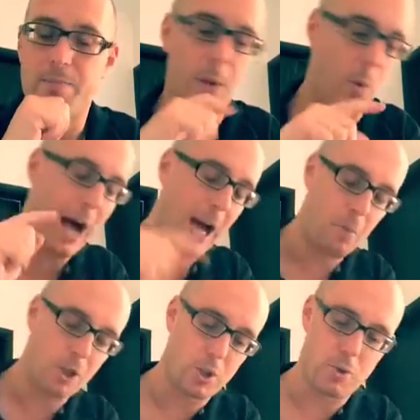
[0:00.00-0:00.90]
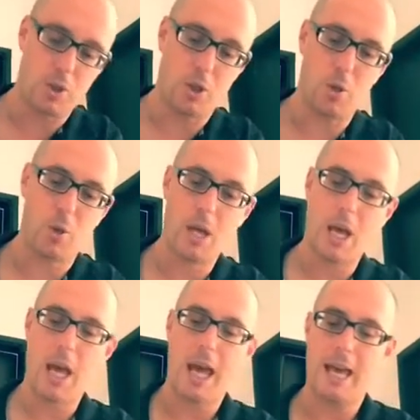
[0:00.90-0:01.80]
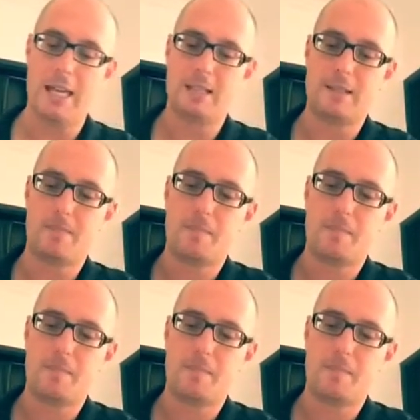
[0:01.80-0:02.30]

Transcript: Now, what I want you to do is,